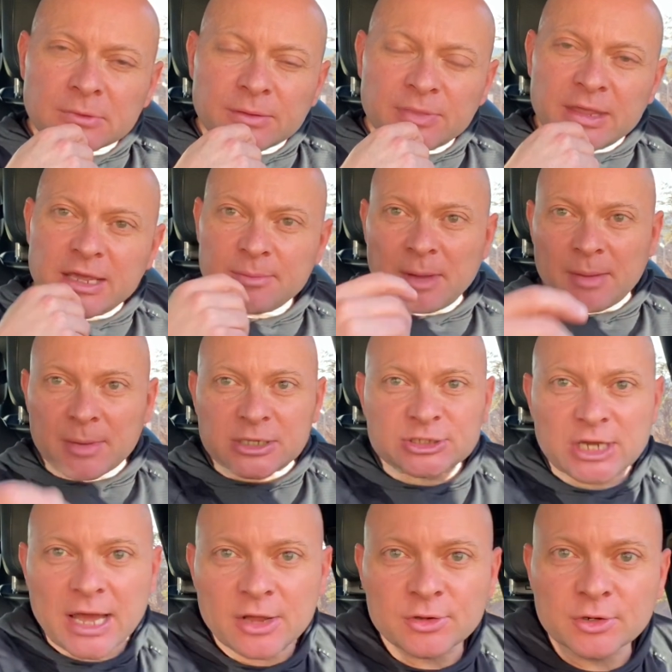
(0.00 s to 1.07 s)
thinking about my
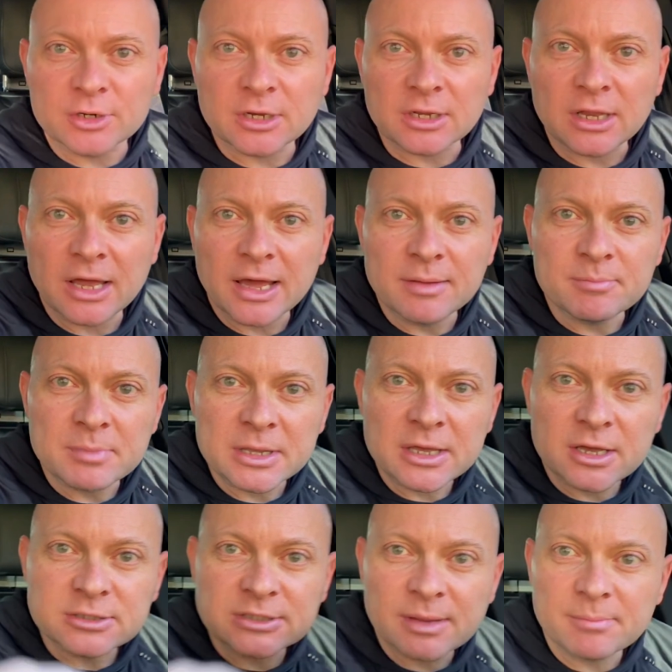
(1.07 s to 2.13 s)
childhood a lot
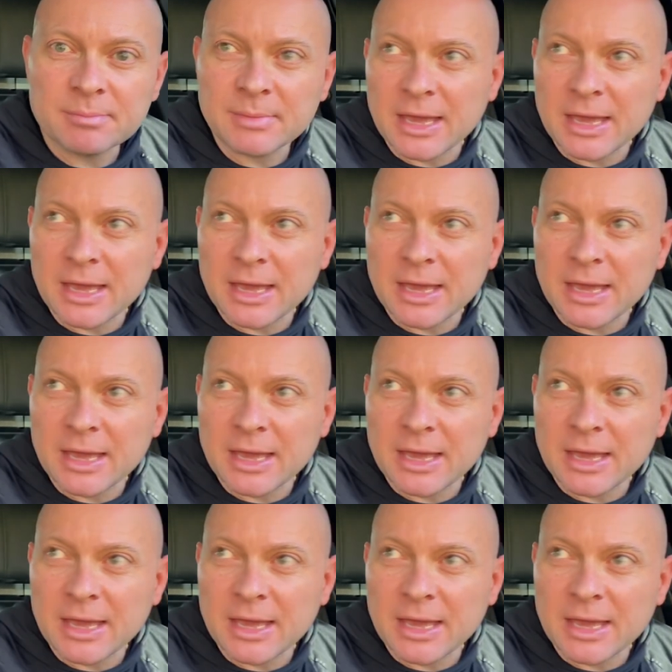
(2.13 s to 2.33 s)
because I'm